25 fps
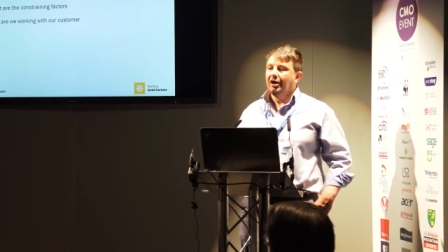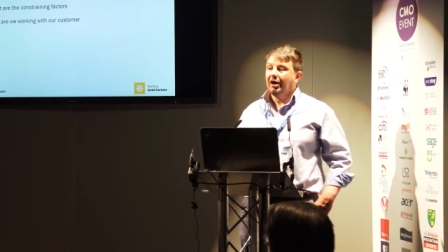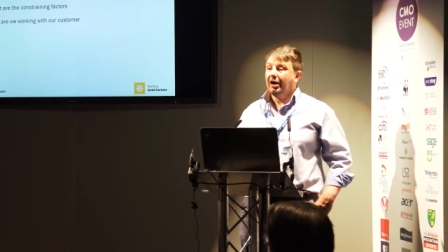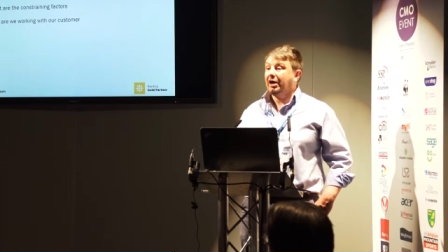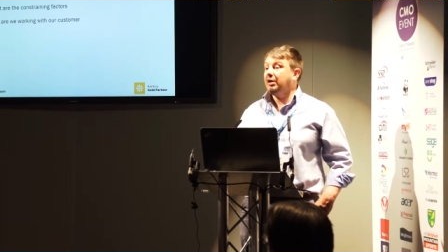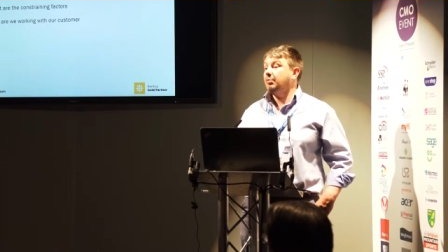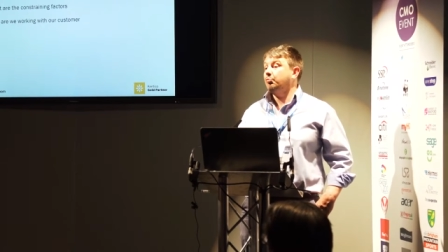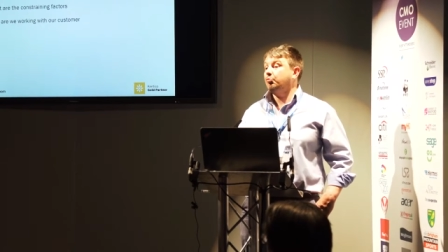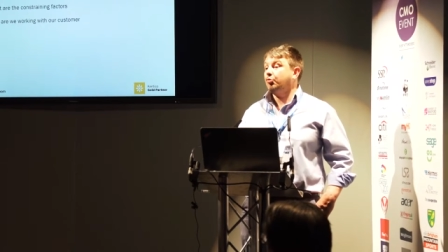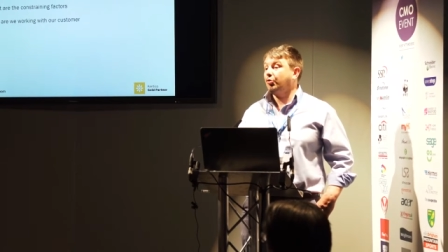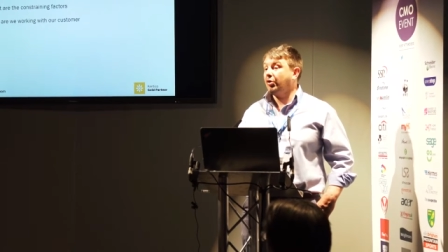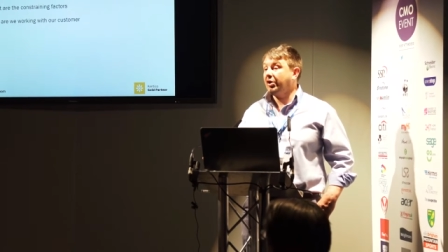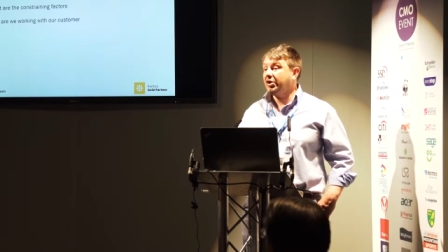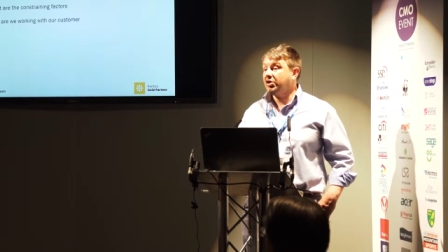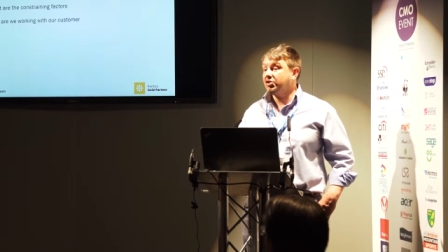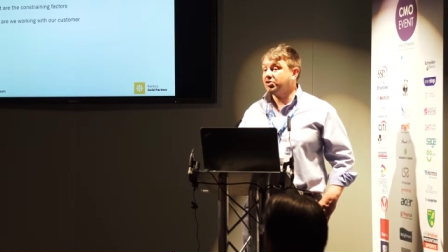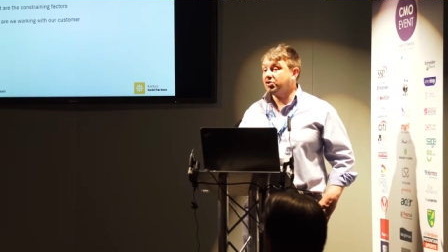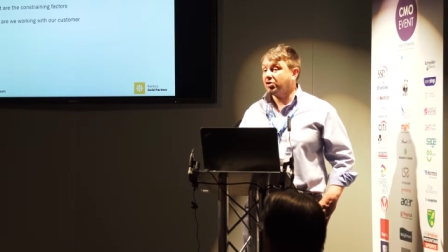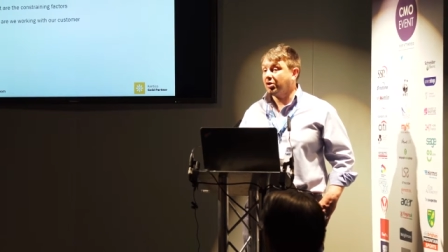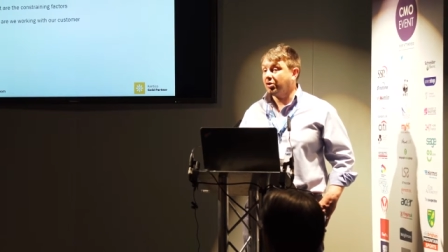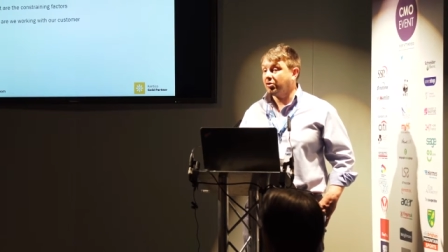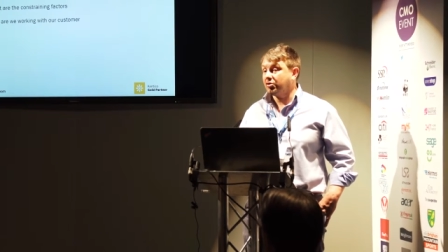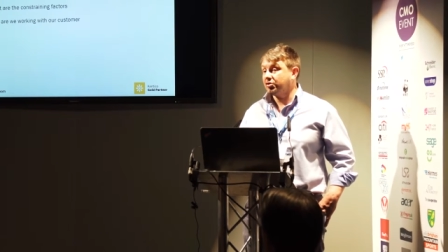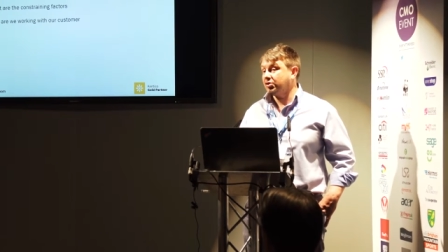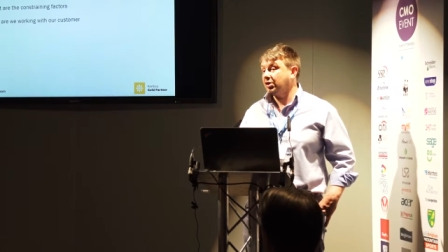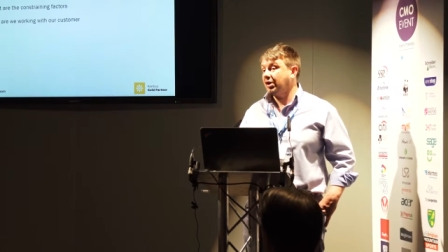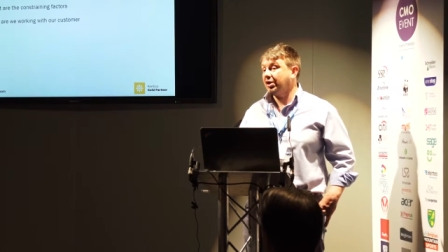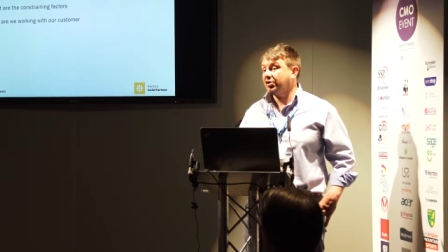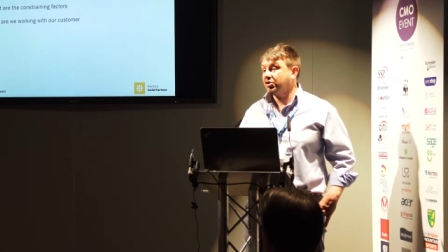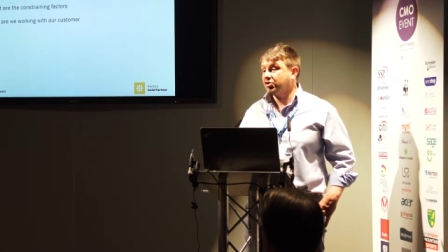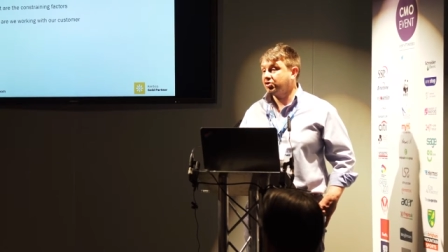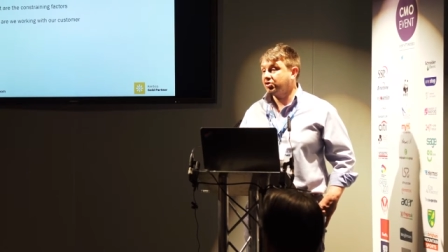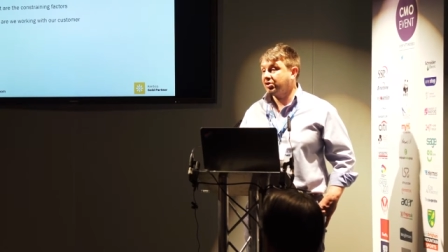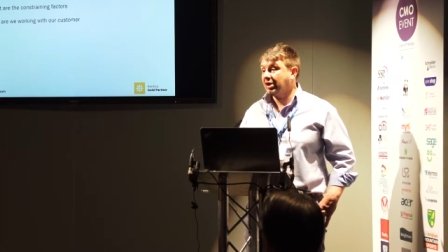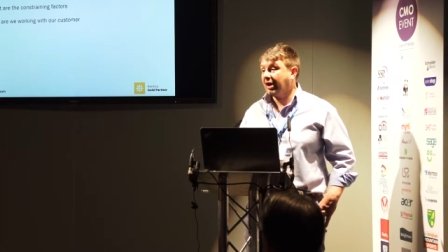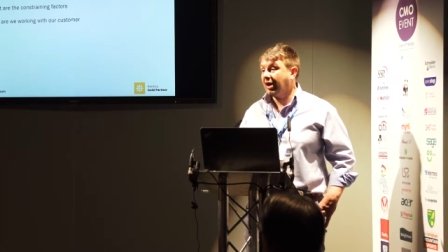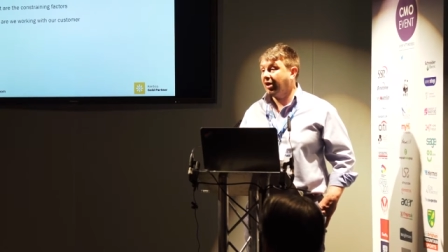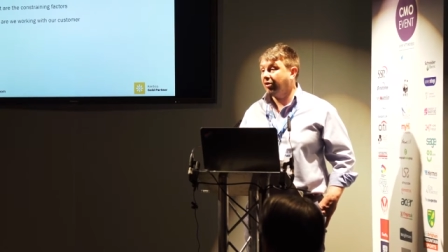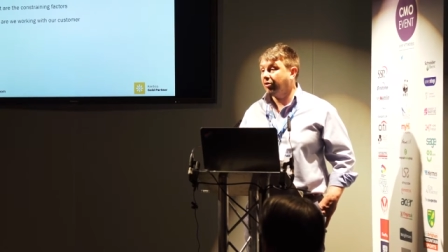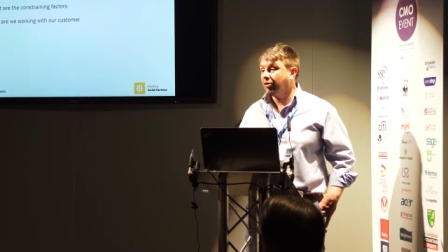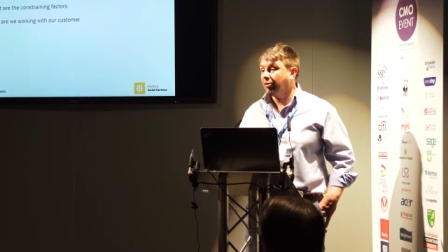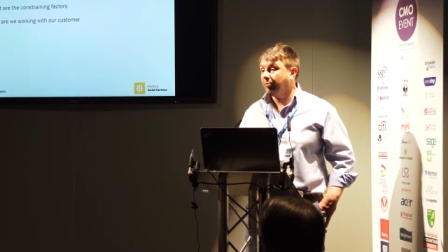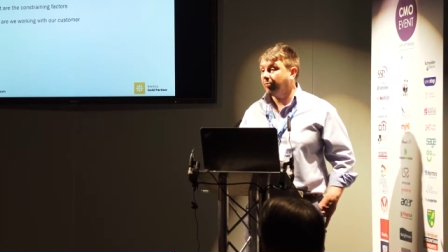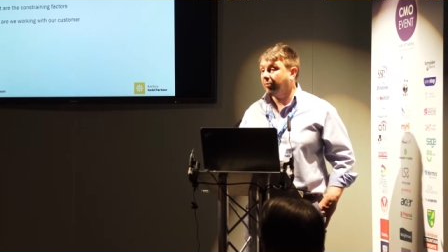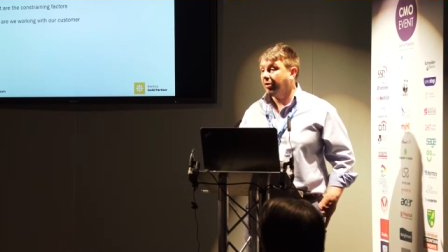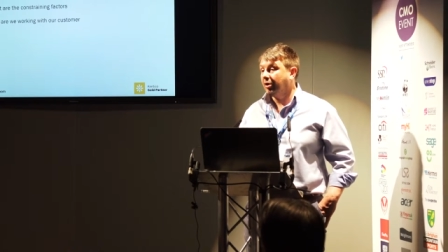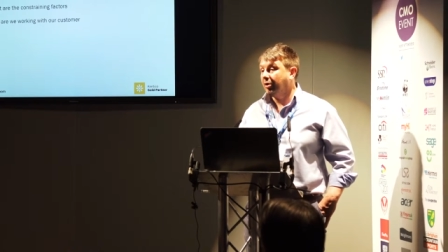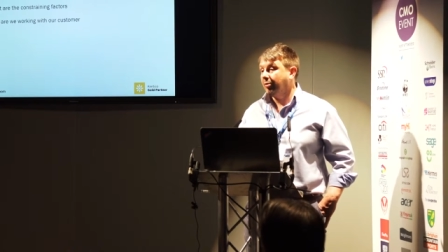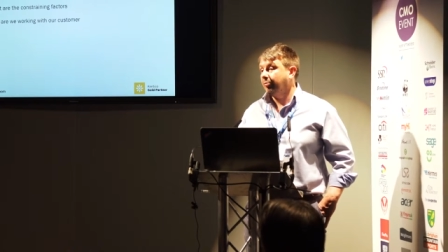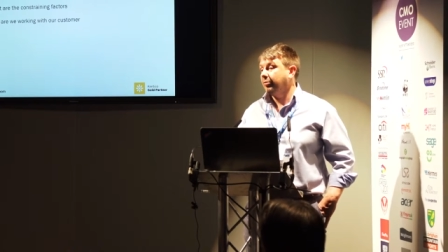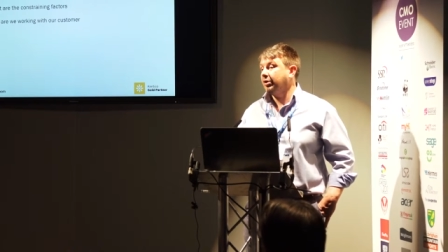And embrace those and understand them